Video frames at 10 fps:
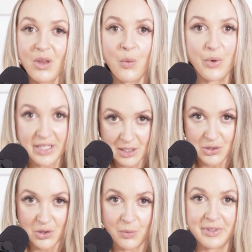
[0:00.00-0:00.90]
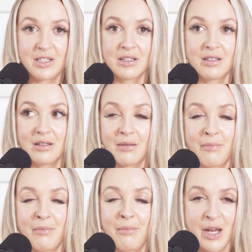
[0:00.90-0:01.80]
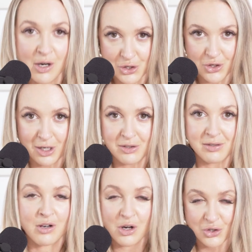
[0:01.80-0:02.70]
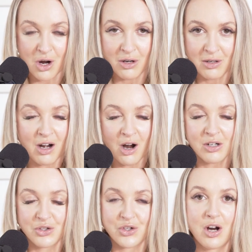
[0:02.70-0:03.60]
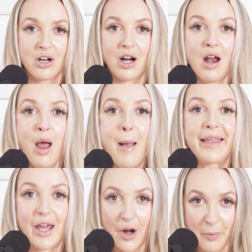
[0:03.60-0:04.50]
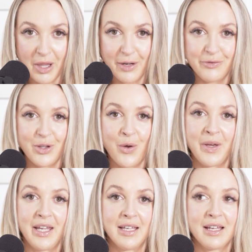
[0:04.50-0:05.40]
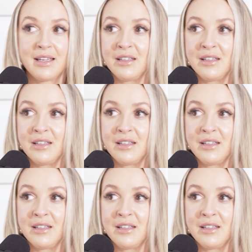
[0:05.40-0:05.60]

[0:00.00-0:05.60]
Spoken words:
We need to make our hearts stronger, get our blood flowing,